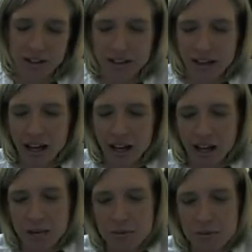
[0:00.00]
Yeah,
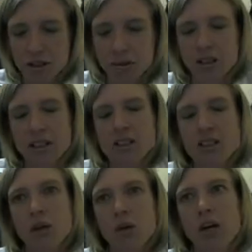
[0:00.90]
absolutely.
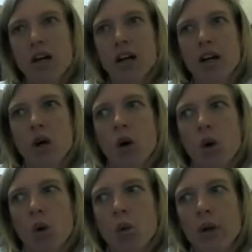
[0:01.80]
So
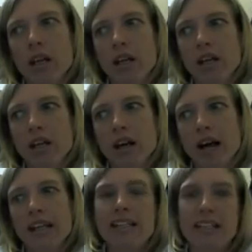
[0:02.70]
we
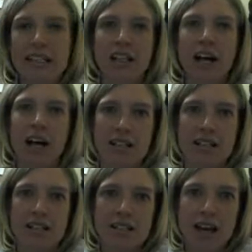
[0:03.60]

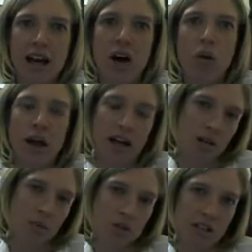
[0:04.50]
idealize how
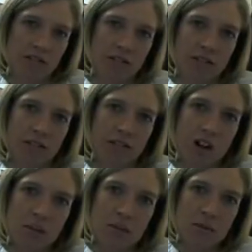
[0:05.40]
animals live on
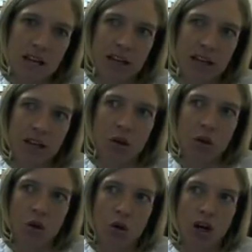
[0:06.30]
farms. And
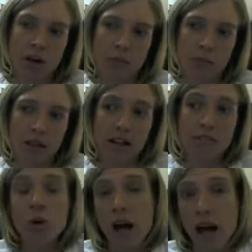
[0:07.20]

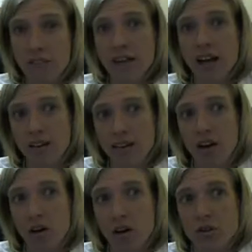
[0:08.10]
if you haven't had the
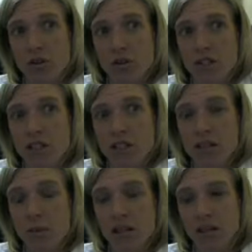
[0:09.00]
opportunity
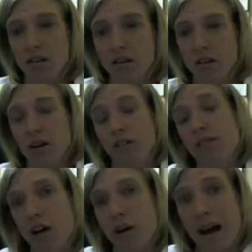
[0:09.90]
to be on a farm